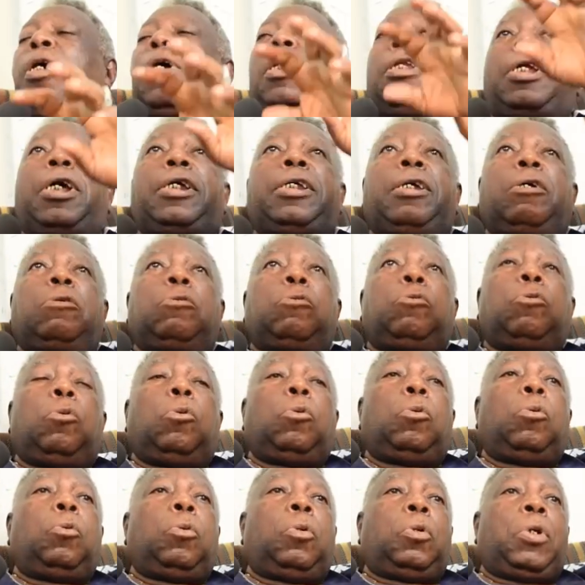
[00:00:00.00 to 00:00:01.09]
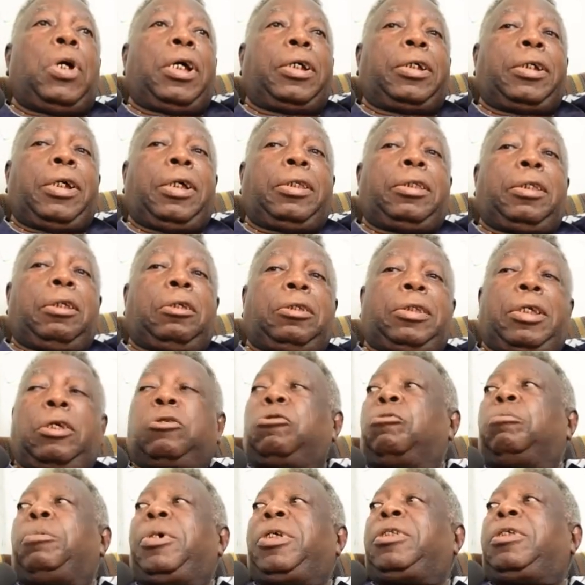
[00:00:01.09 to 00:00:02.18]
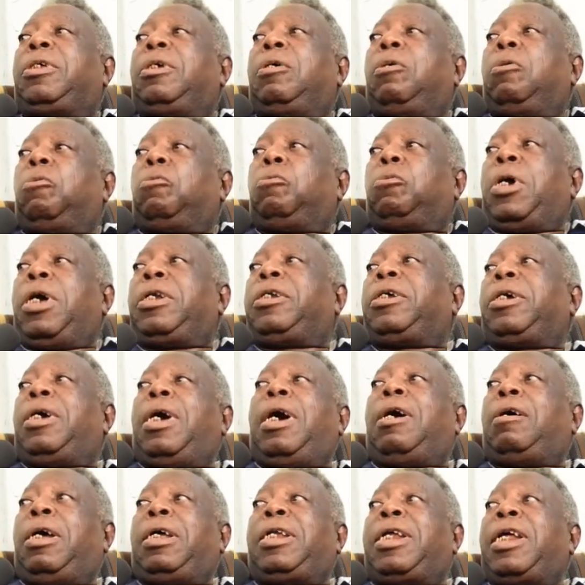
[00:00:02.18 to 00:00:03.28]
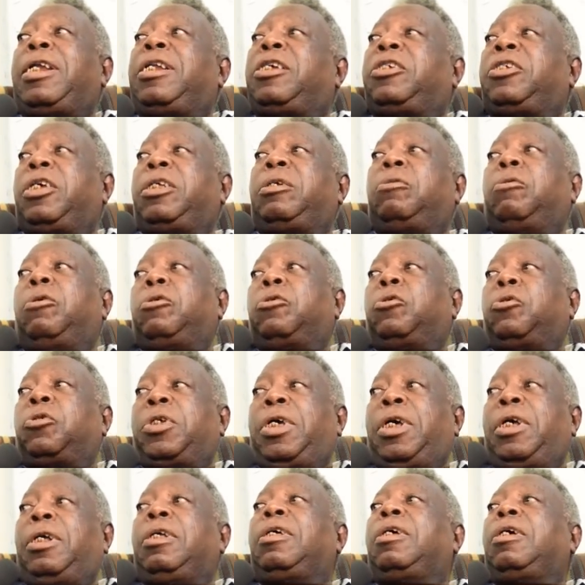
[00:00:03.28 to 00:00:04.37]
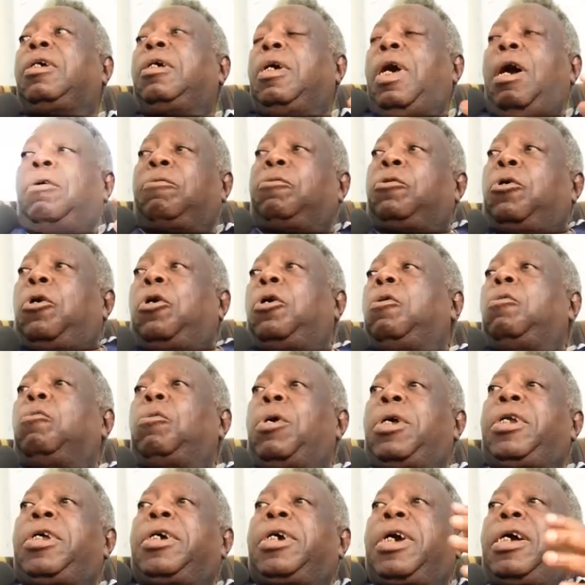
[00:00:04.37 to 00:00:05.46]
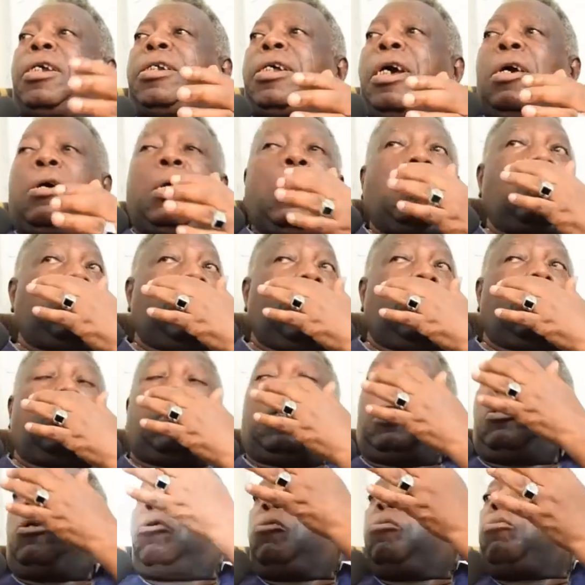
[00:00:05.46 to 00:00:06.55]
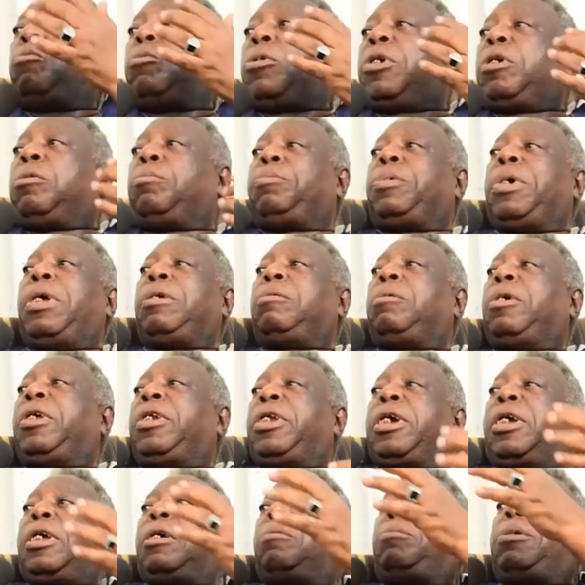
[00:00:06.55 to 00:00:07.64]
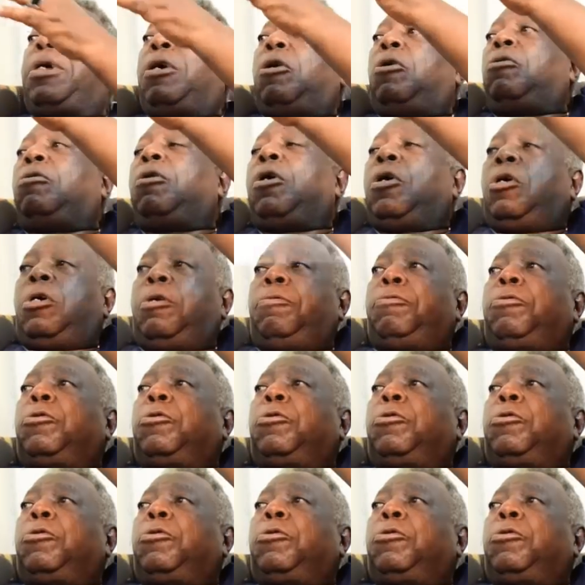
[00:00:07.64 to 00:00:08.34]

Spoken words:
let them go and get a settlement where they are in any state they want to sell. After when they carry their cow, they don't keep them. They keep them all. If